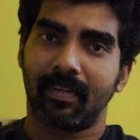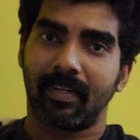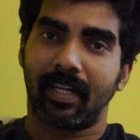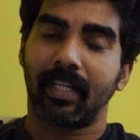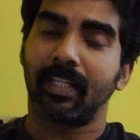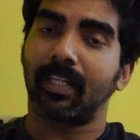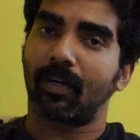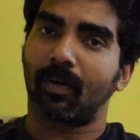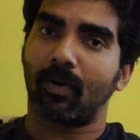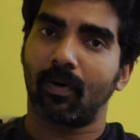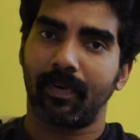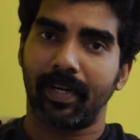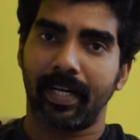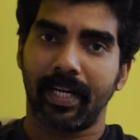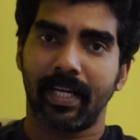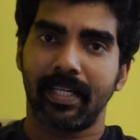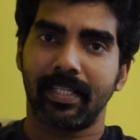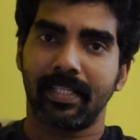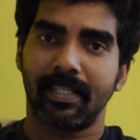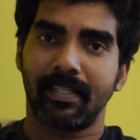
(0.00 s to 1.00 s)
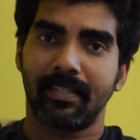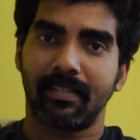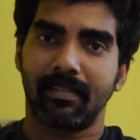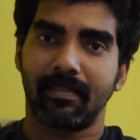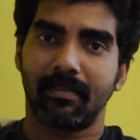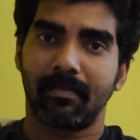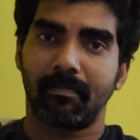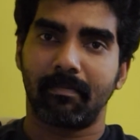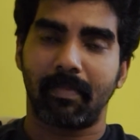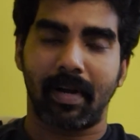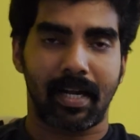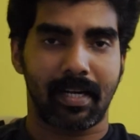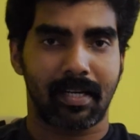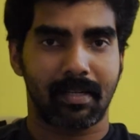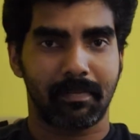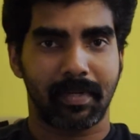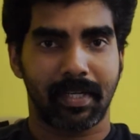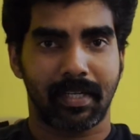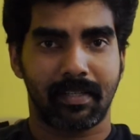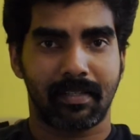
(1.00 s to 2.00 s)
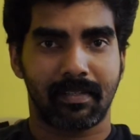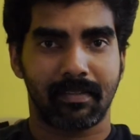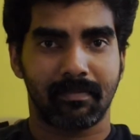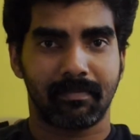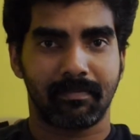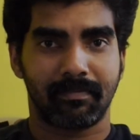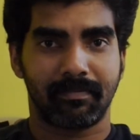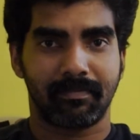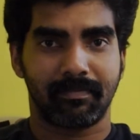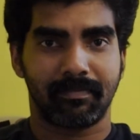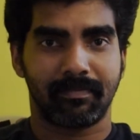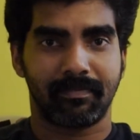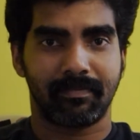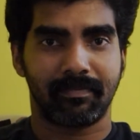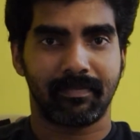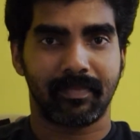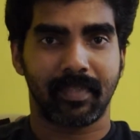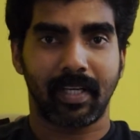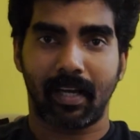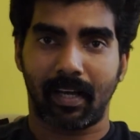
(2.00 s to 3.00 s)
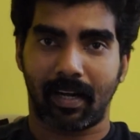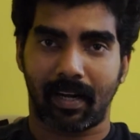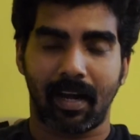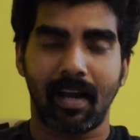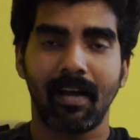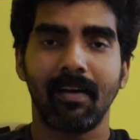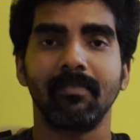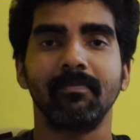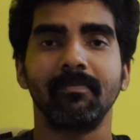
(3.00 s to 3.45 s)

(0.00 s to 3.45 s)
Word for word: in the COVID-19 pandemic era,